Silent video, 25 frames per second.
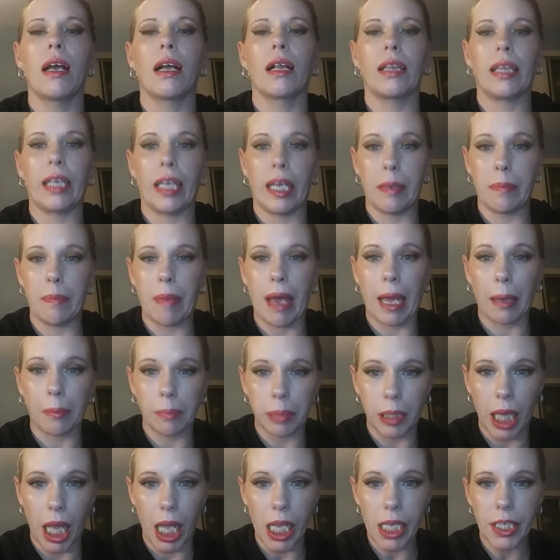Glam Bag
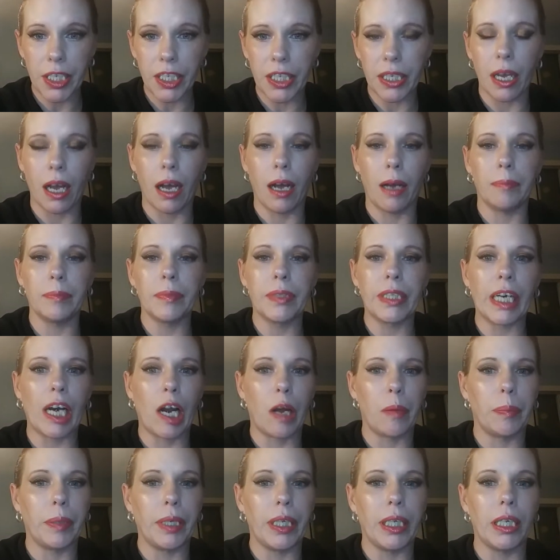Plus that
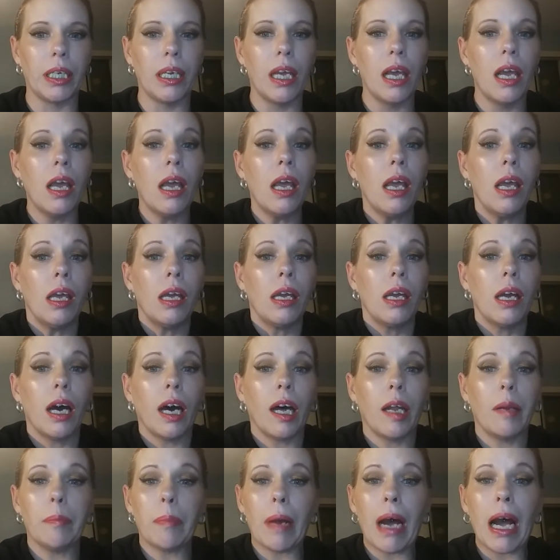I'll be
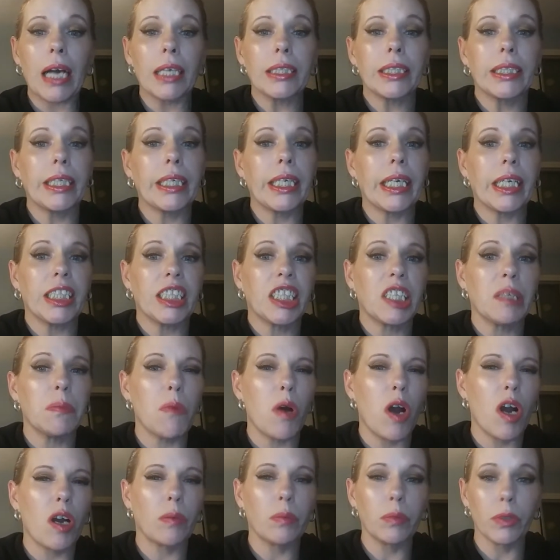unboxing, and
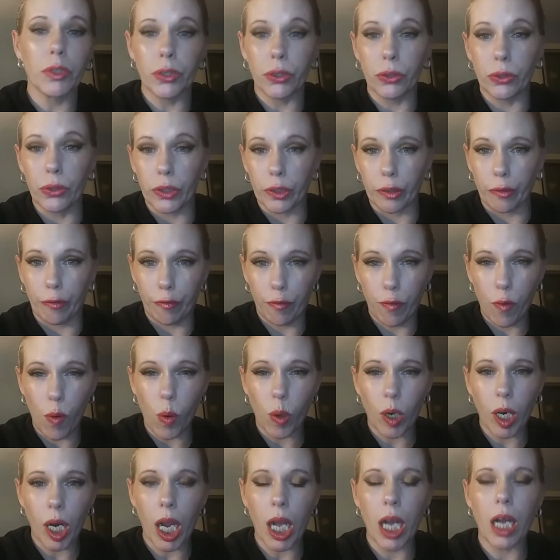tomorrow we'll do
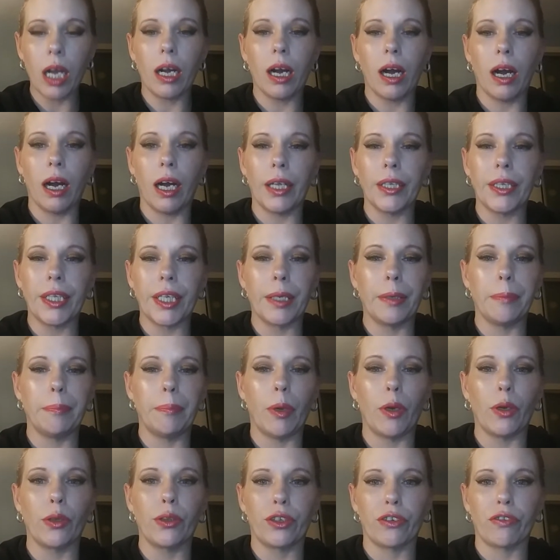Sephora. They
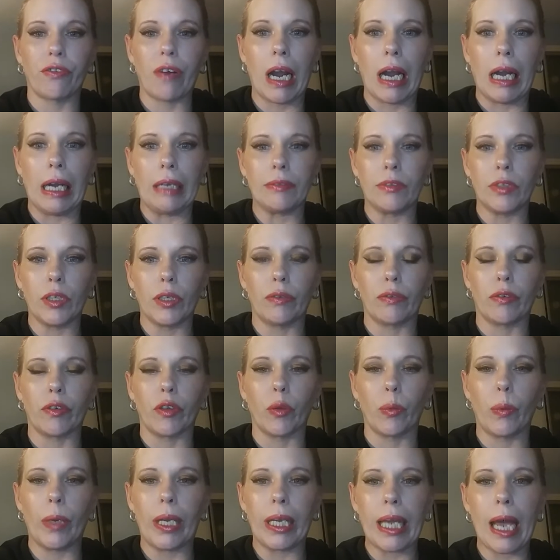both arrived over
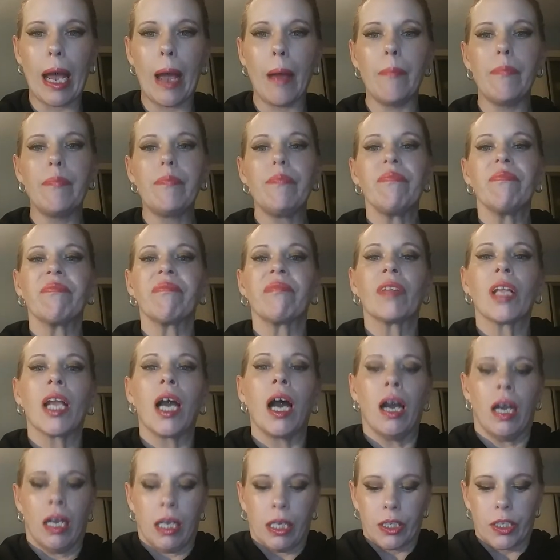the weekend.
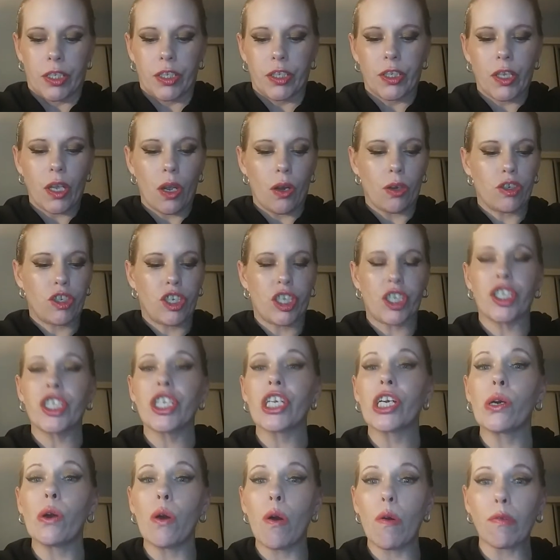So just to
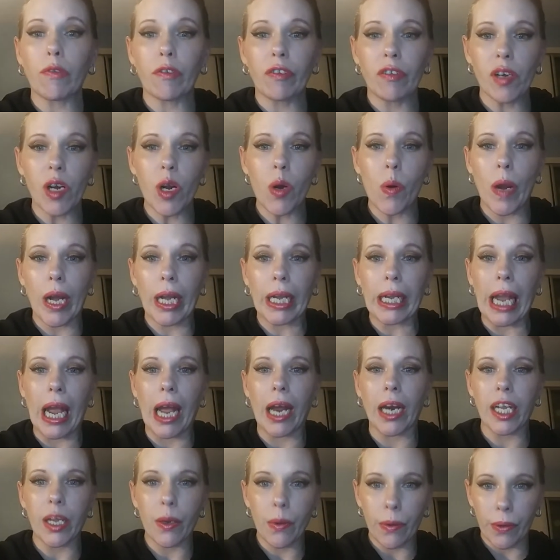go over real quick,
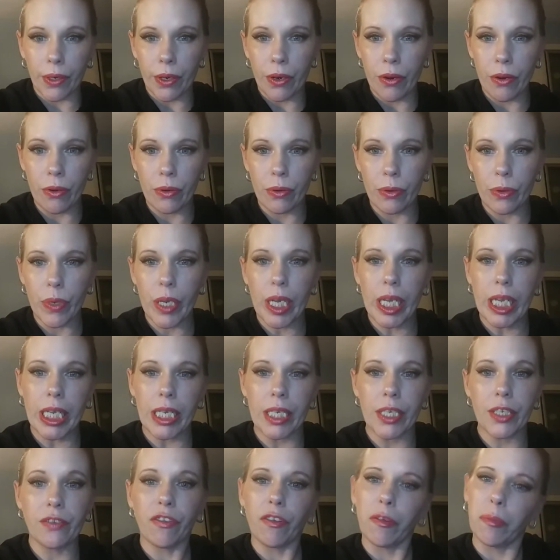anyone who
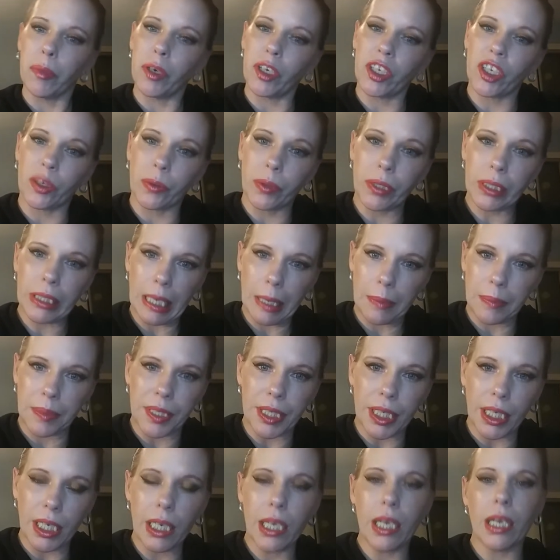is familiar with
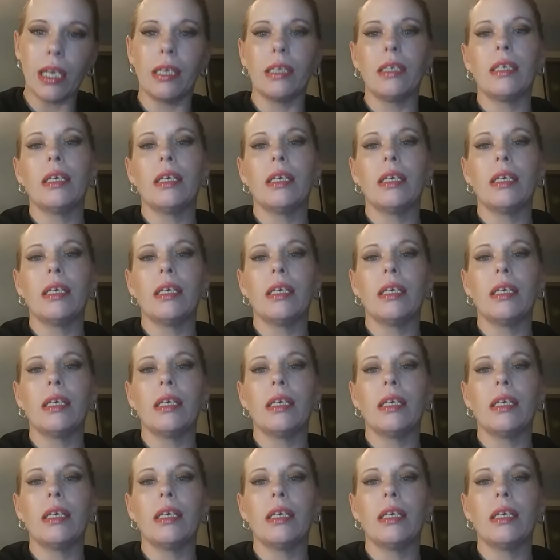Ipsy,